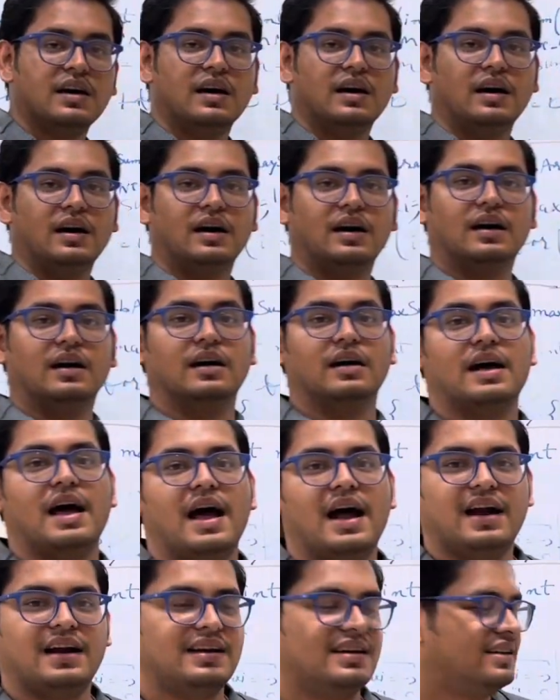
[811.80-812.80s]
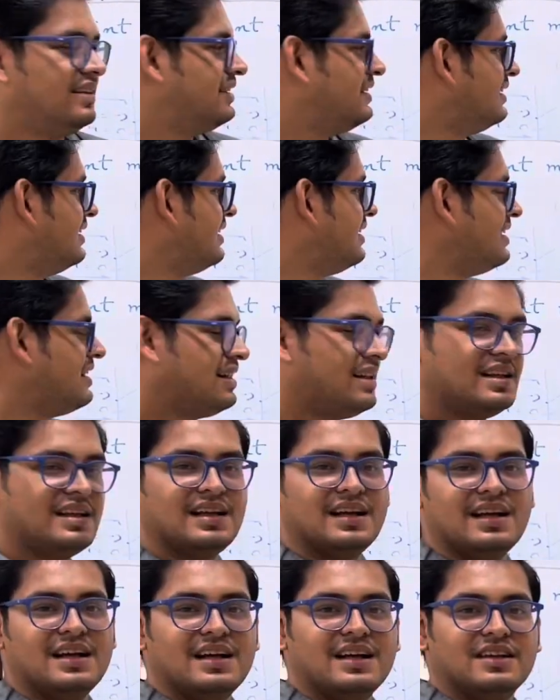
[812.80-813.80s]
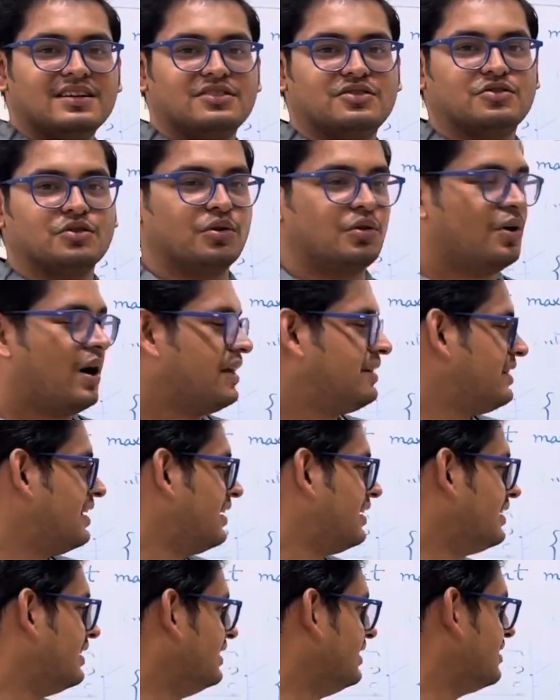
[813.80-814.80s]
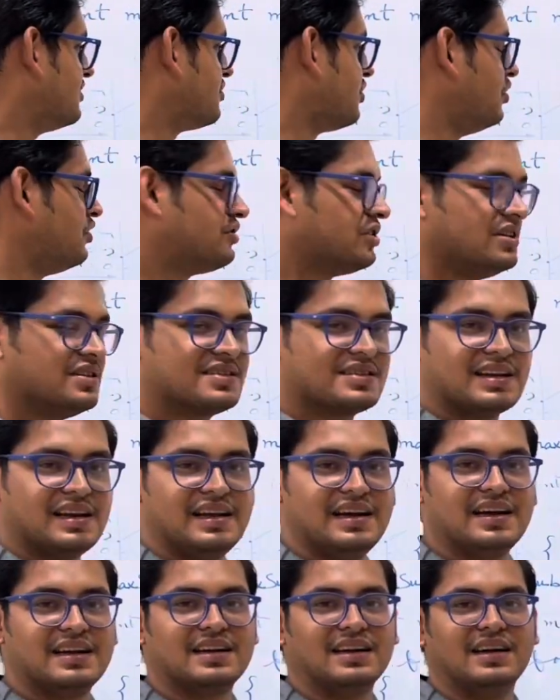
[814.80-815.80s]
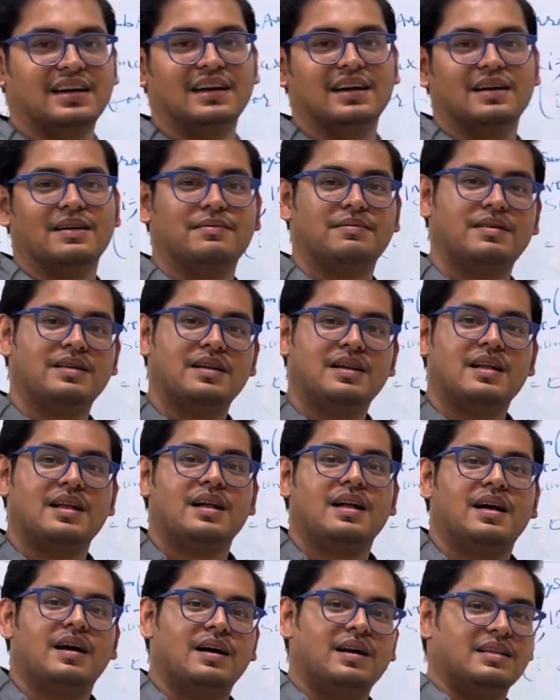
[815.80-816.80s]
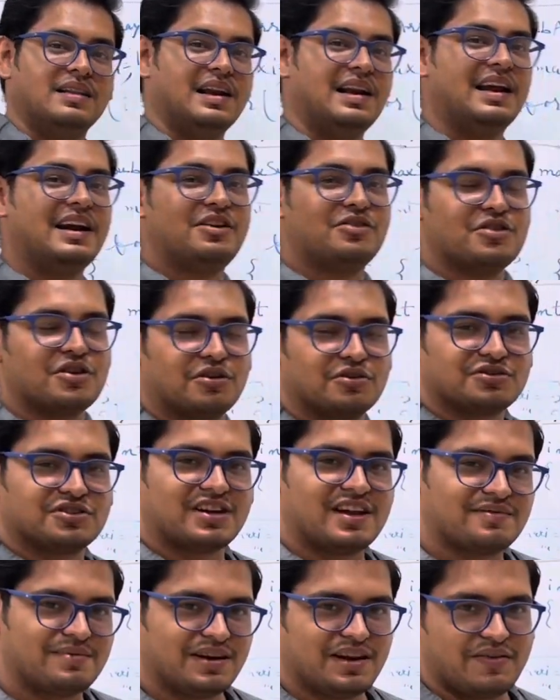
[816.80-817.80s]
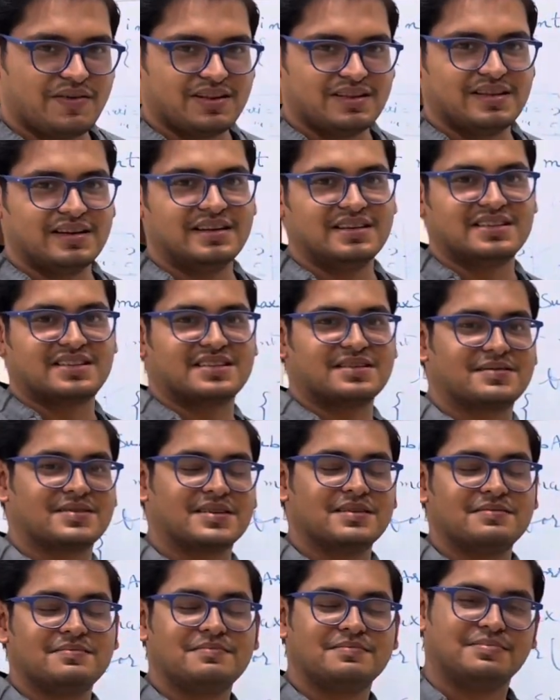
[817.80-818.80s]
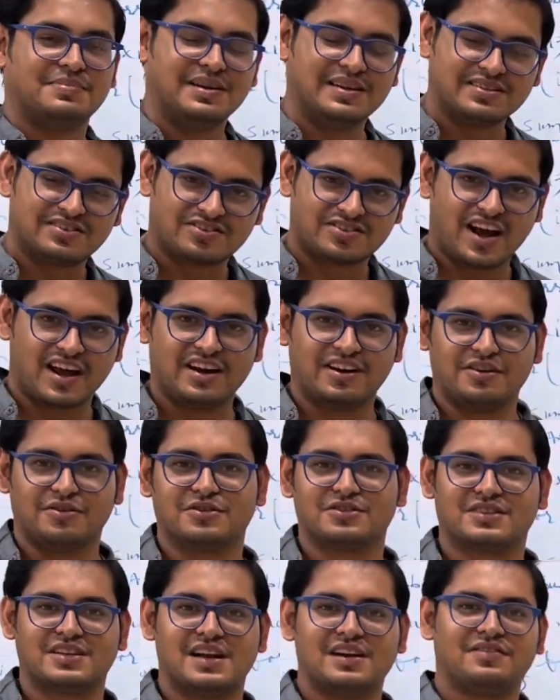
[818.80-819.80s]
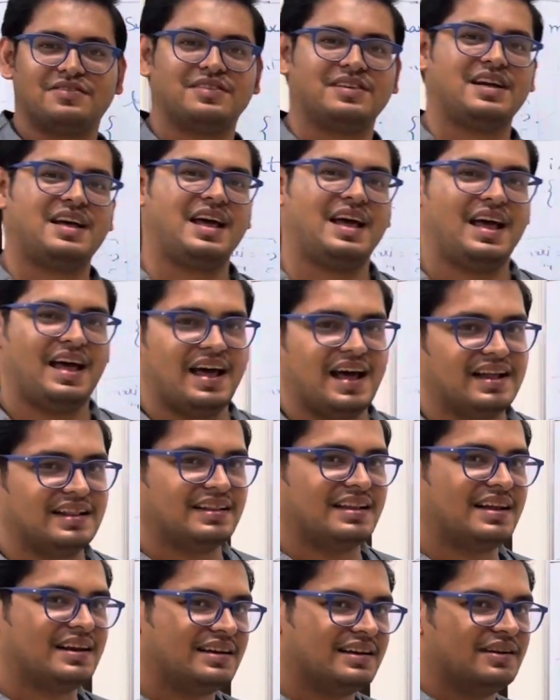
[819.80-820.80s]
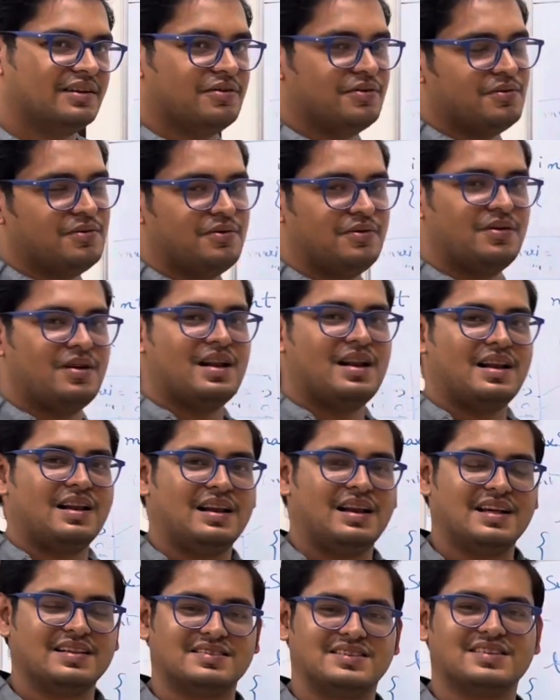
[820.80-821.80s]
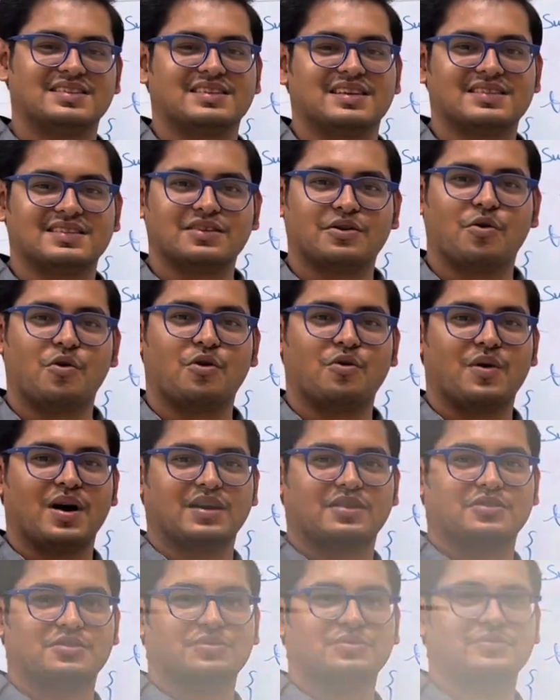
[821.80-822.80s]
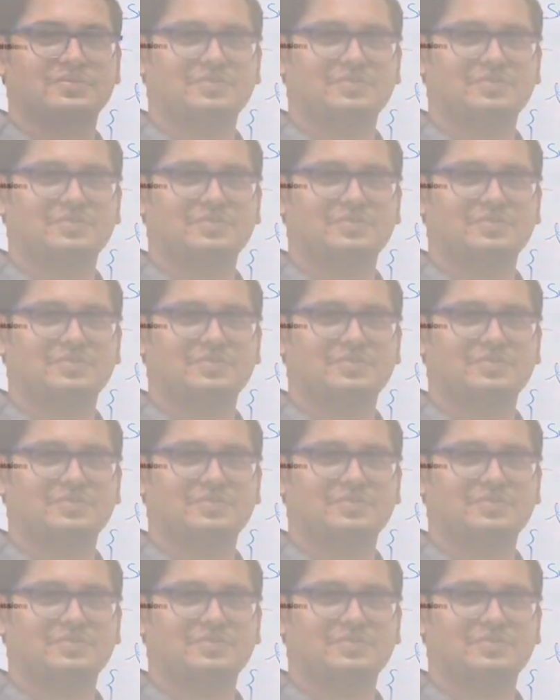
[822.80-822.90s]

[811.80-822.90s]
And so I think the solution is clear. The link to the question has been given in the description. Please try it yourself, and then let's discuss the code walkthrough.